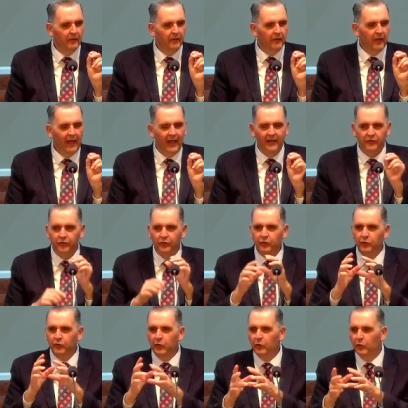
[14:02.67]
has
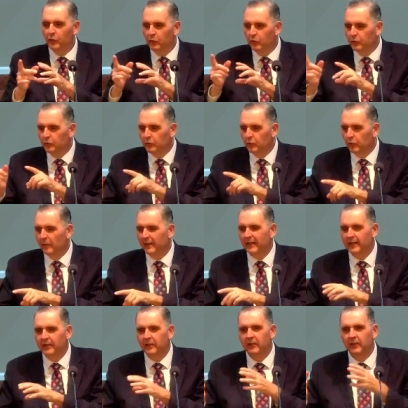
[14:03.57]
two
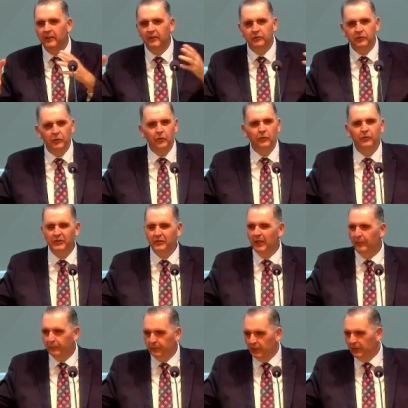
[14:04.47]
Greek, two
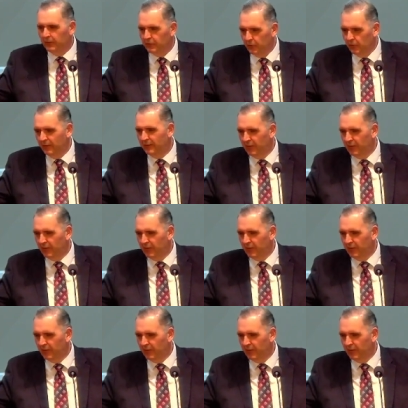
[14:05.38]
different Greek,